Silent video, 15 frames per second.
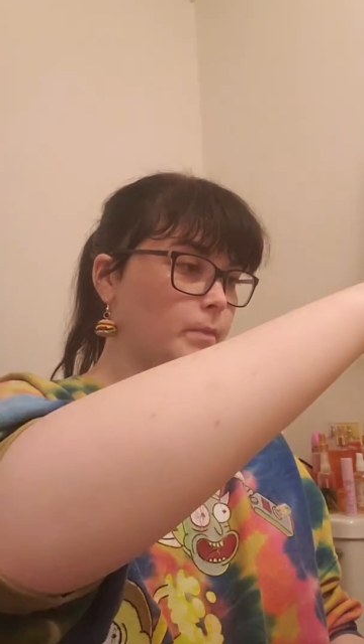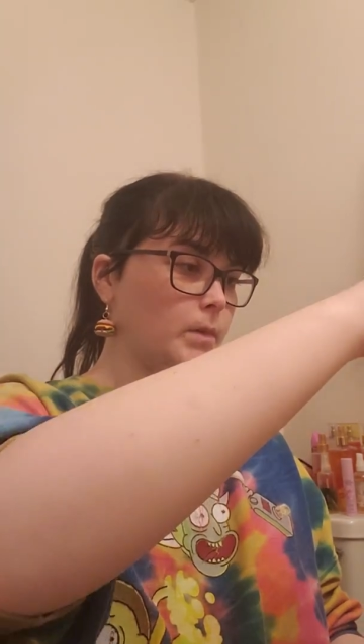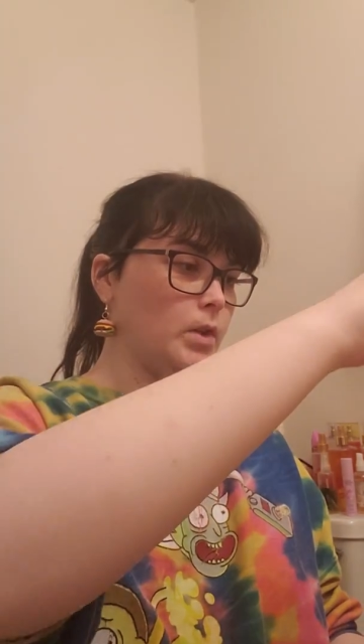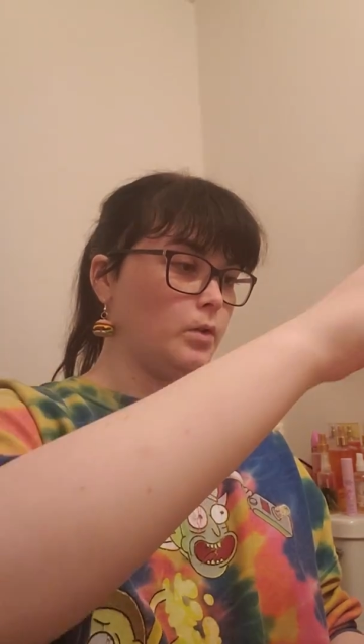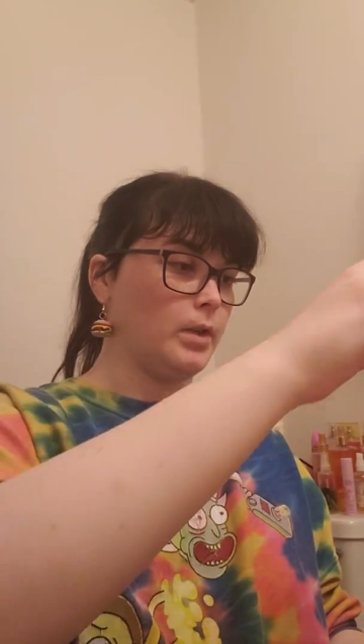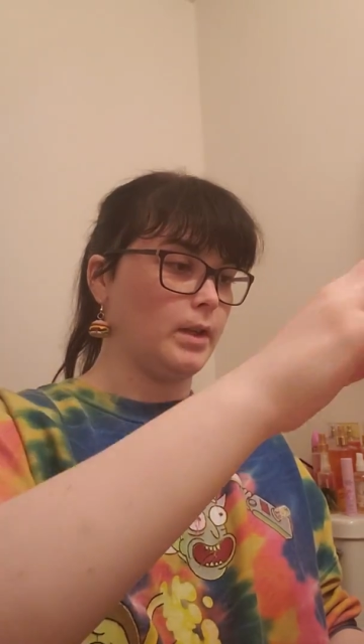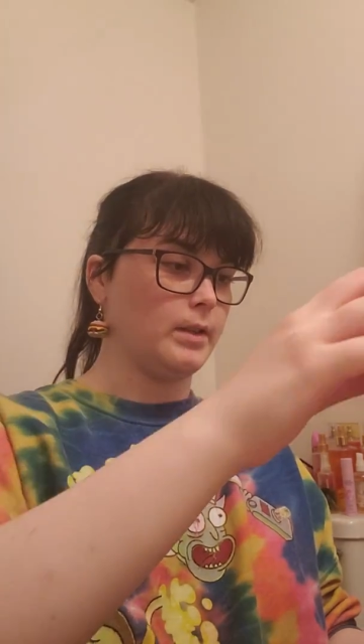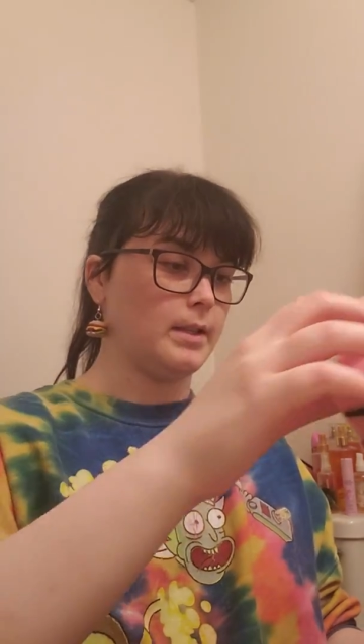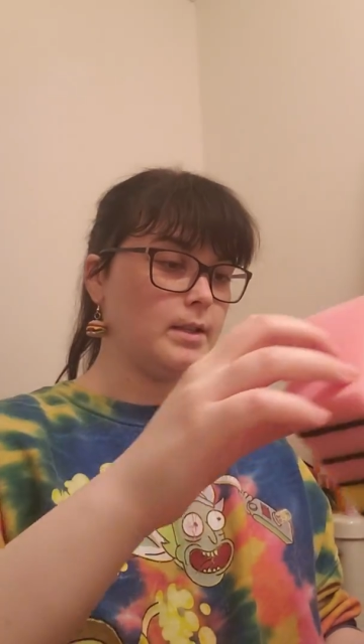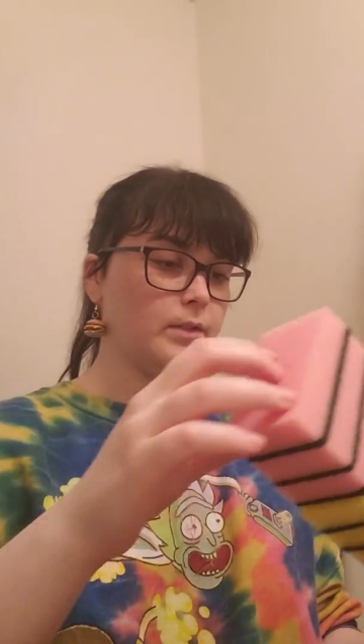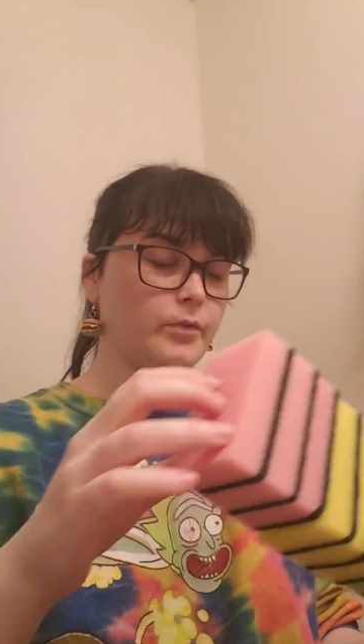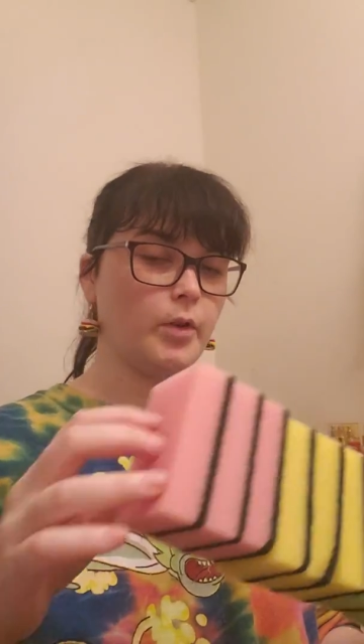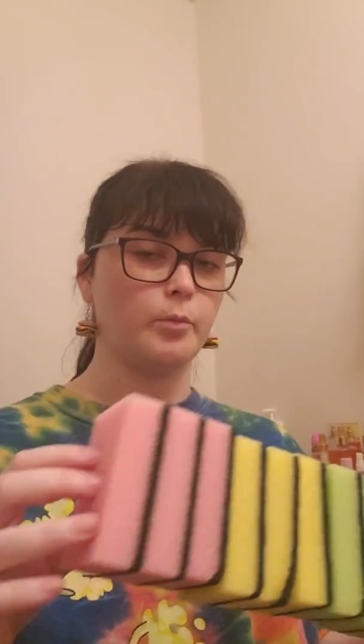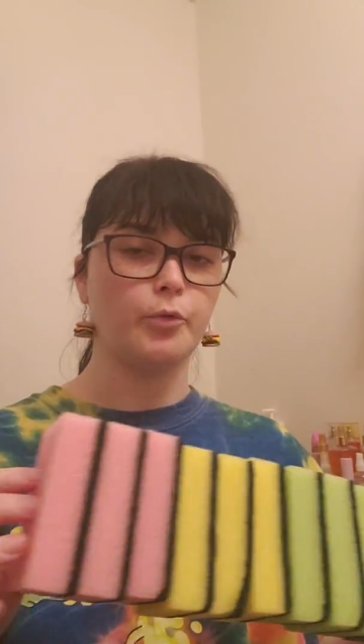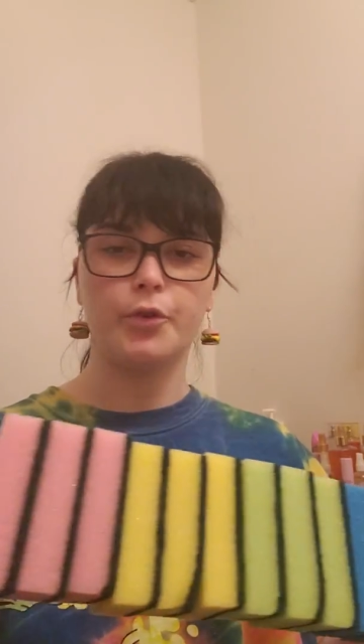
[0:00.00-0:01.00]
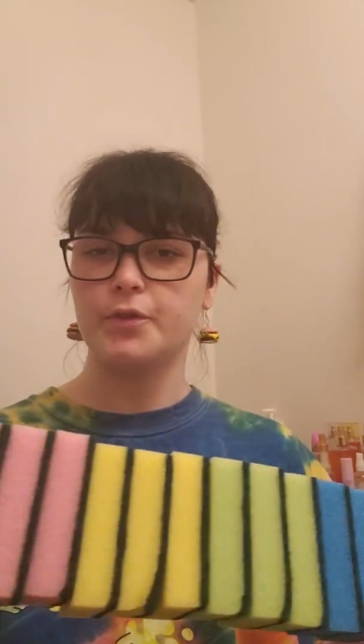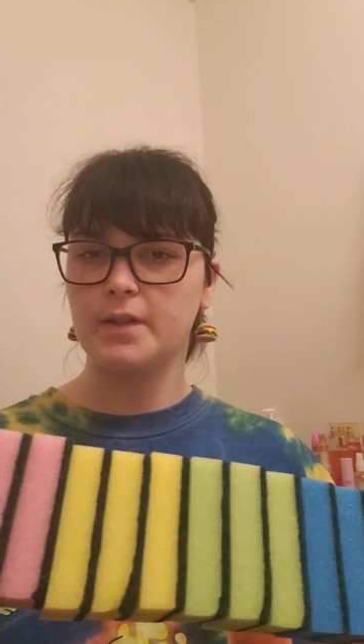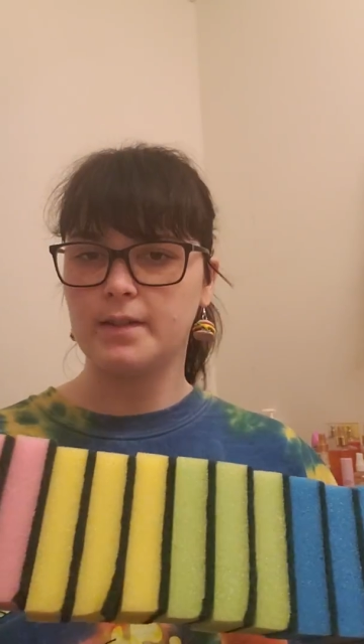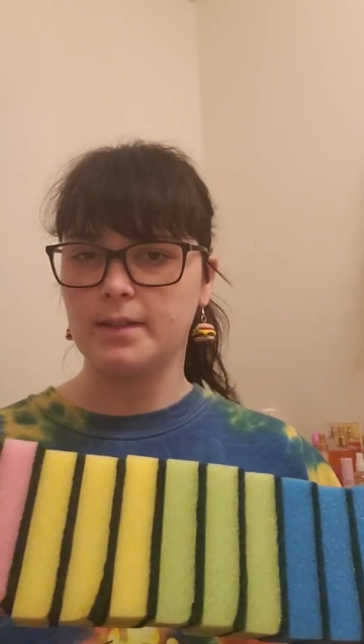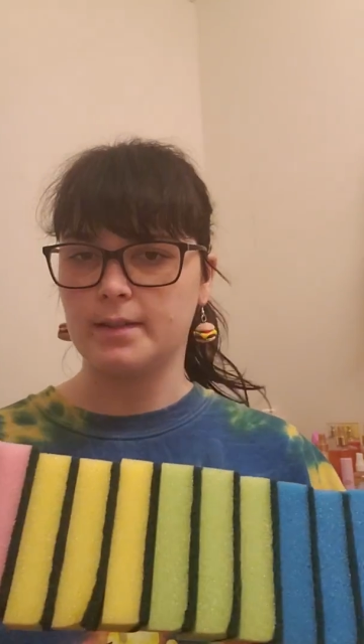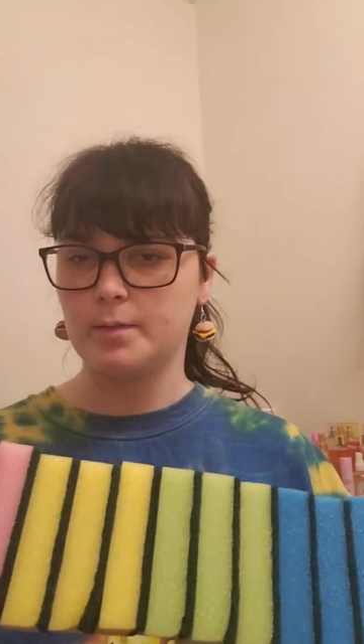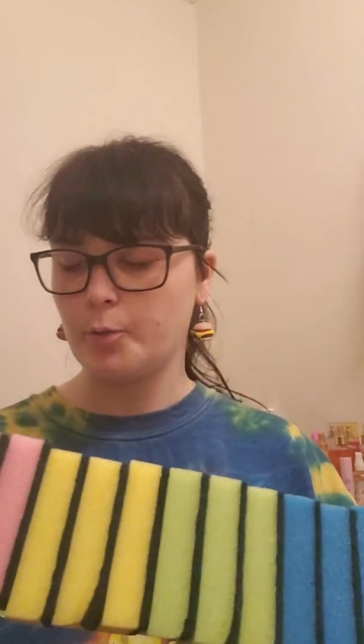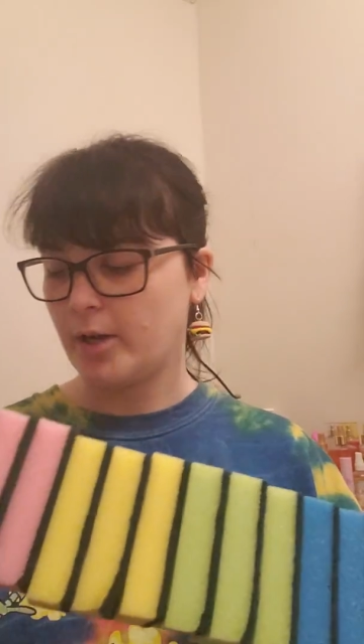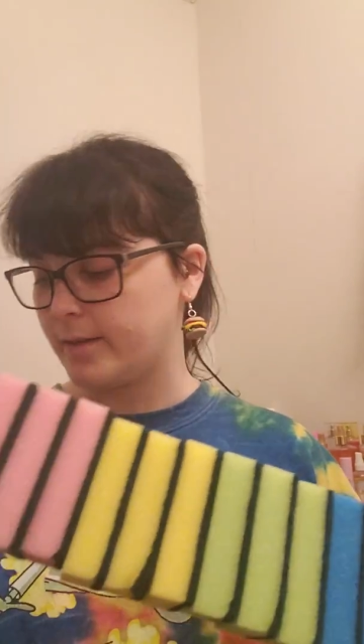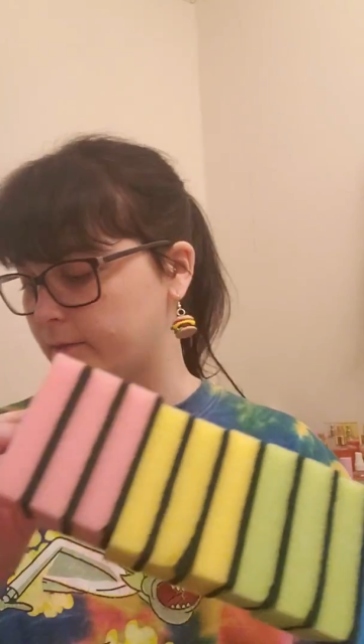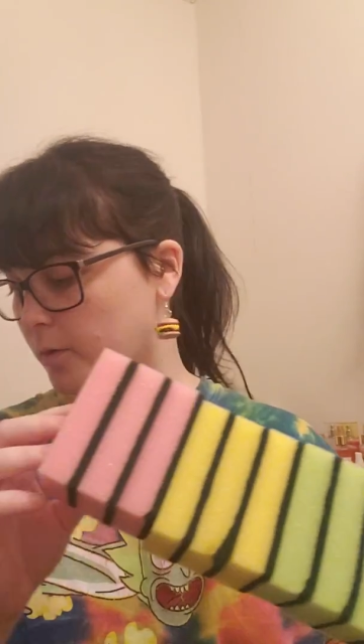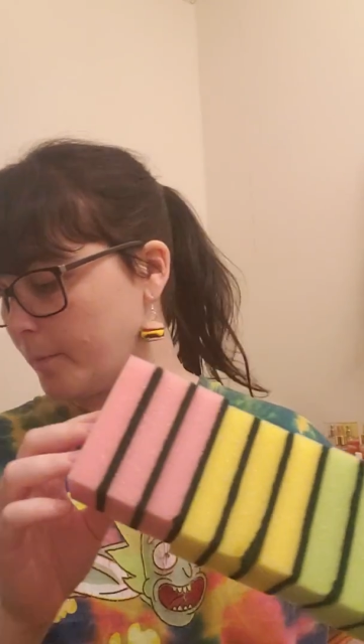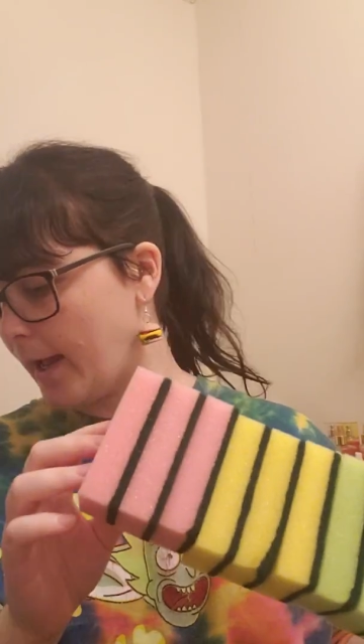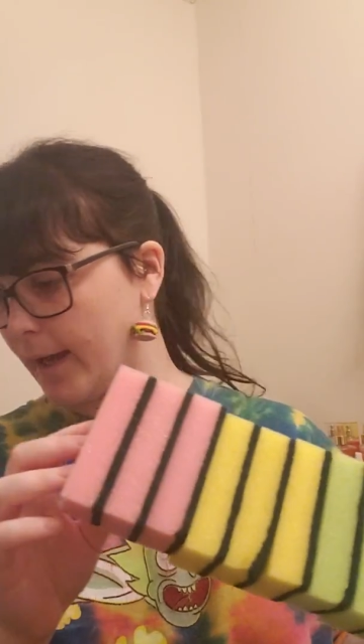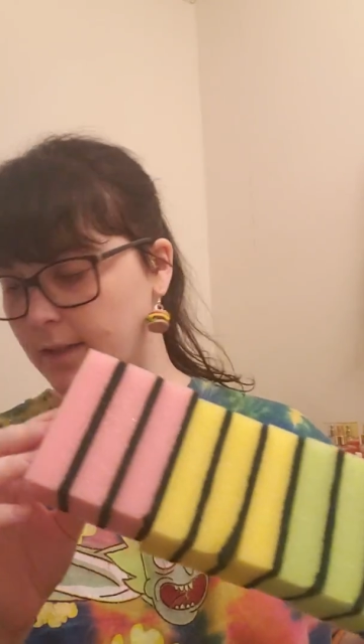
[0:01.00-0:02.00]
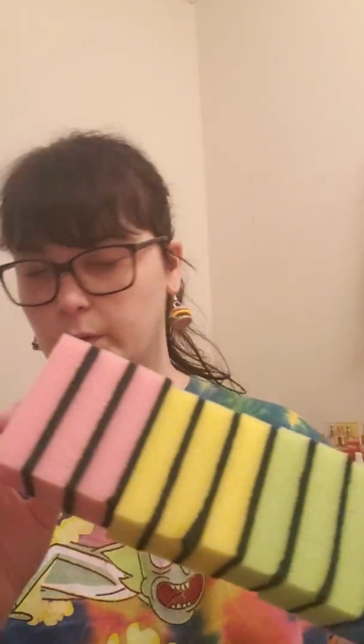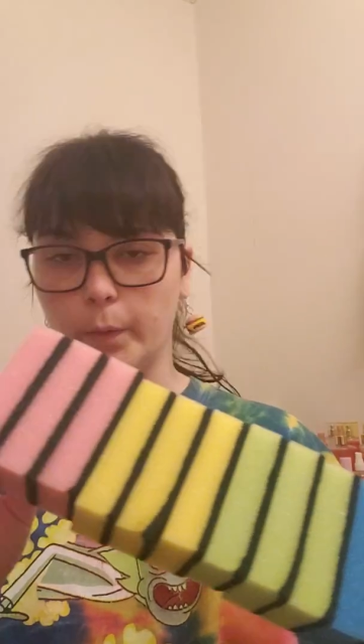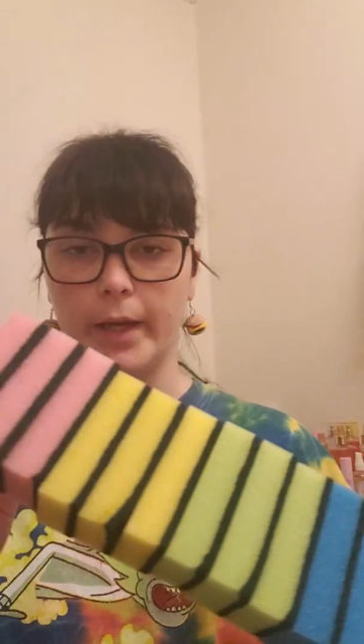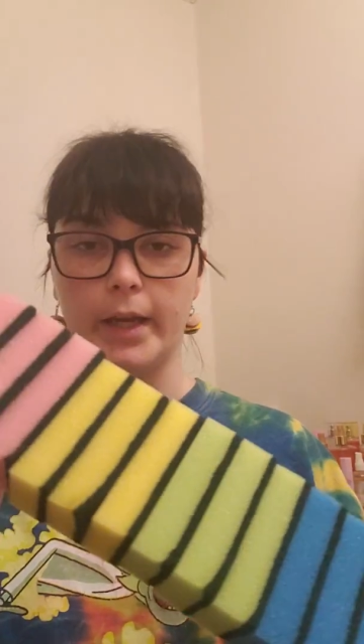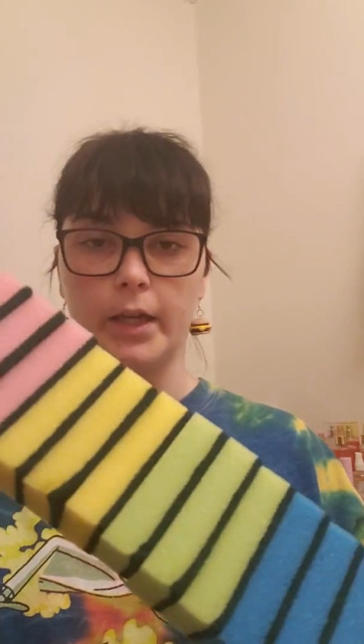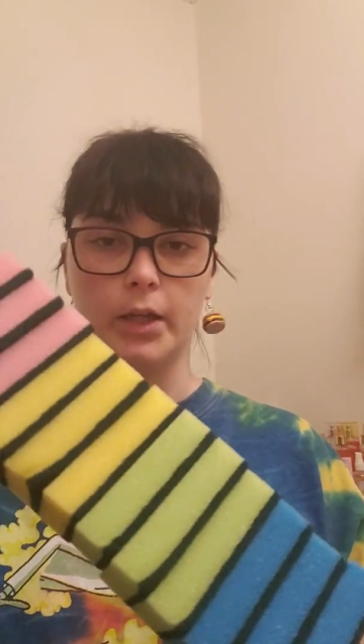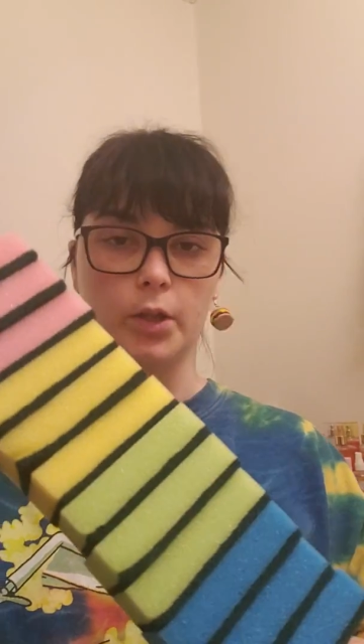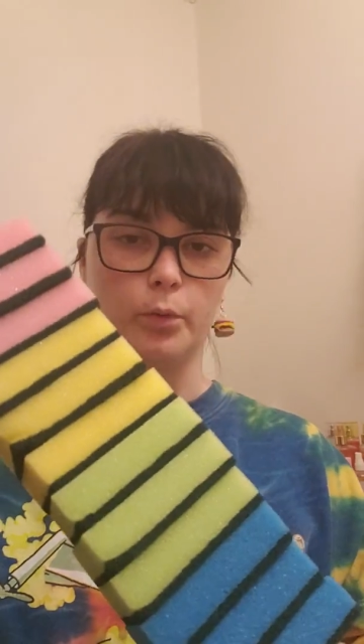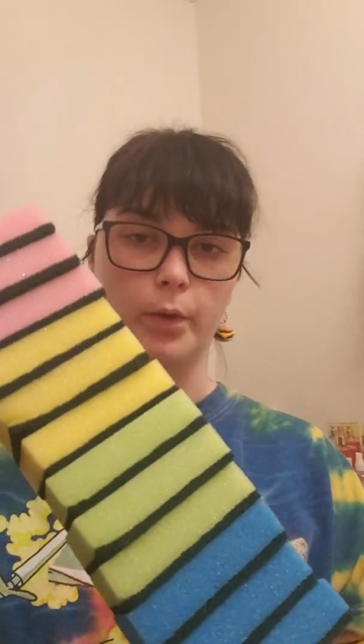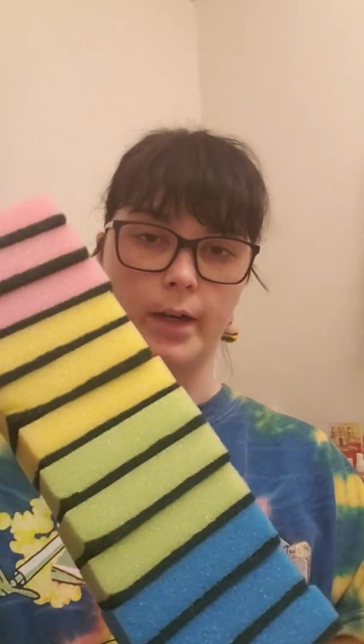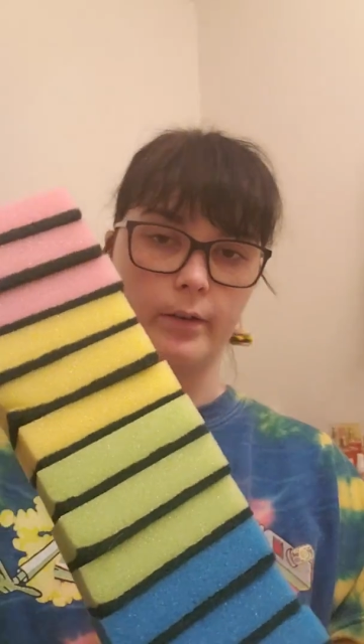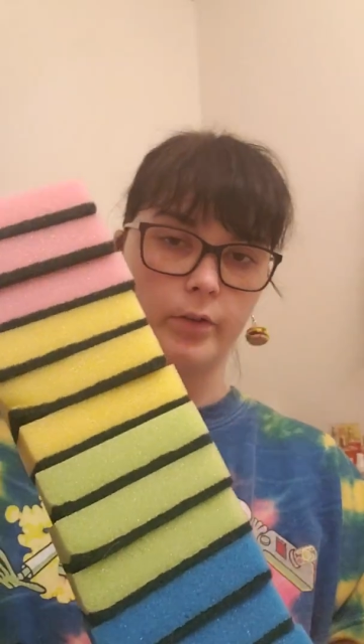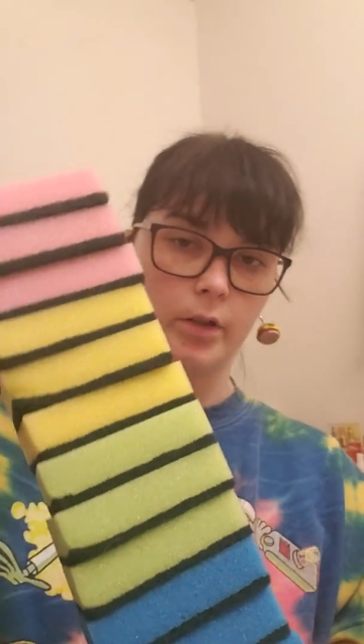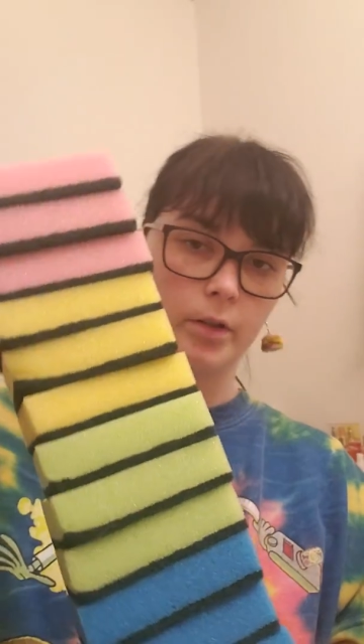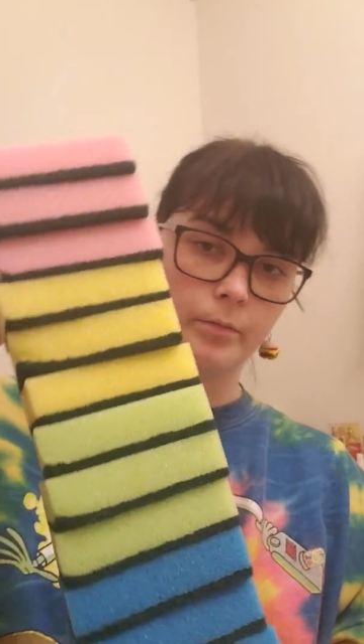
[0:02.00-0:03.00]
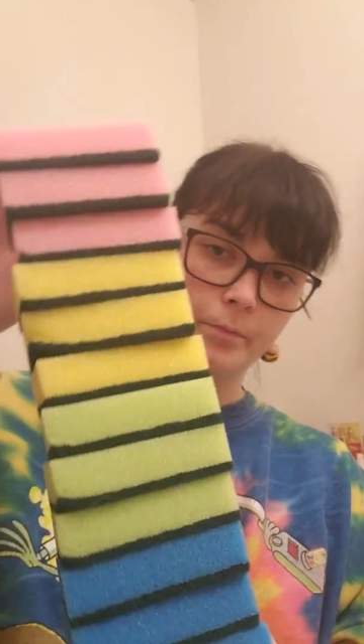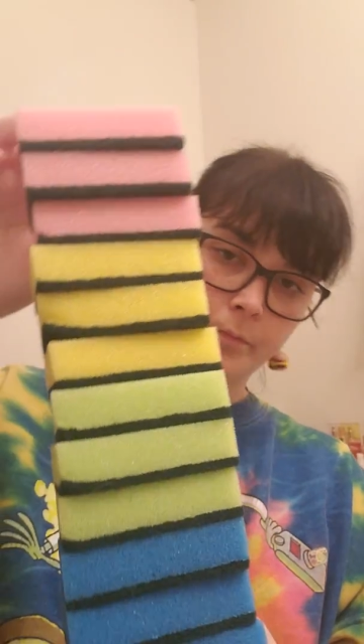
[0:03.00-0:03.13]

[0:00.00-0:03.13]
You can get these from Rosie's Express or Maxway or whatever.